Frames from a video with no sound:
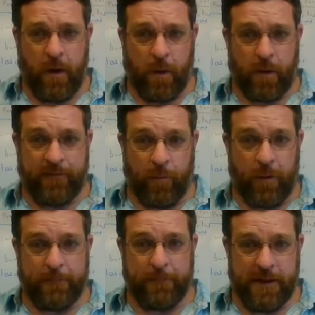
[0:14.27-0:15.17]
or from
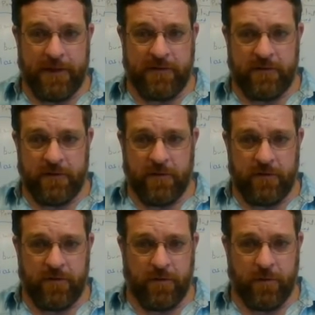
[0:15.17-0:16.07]
one place
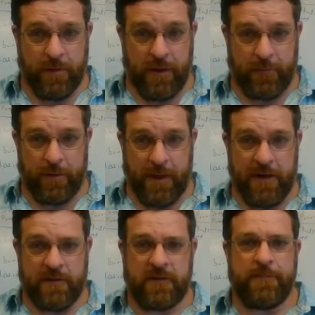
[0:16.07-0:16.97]
to another
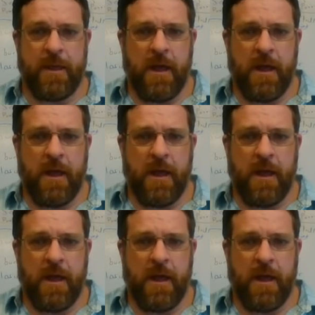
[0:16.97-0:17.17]
place.